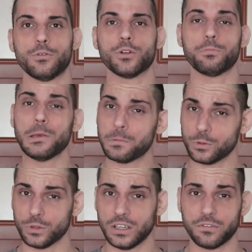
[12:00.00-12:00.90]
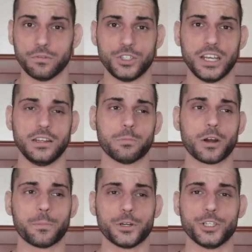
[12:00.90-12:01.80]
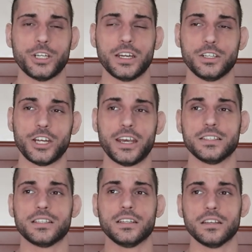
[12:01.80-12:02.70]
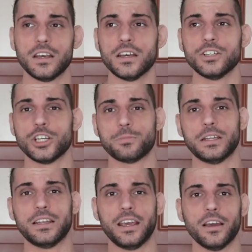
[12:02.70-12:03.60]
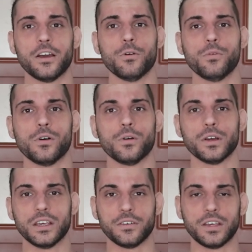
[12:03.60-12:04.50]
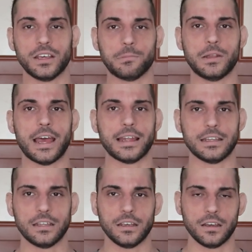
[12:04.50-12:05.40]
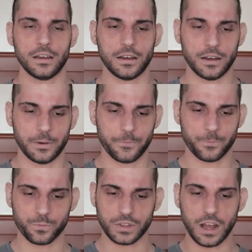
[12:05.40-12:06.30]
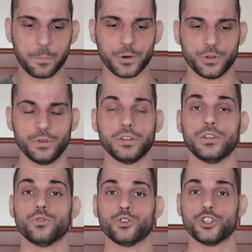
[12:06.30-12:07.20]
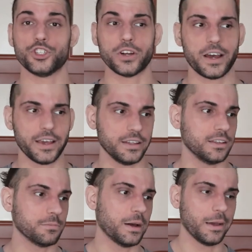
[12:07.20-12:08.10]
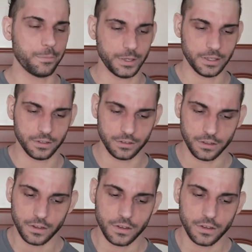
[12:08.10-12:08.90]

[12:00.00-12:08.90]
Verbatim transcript: I want people to give JD proper chance, and Judgment Day will give him that um, opportunity to shine, in my opinion.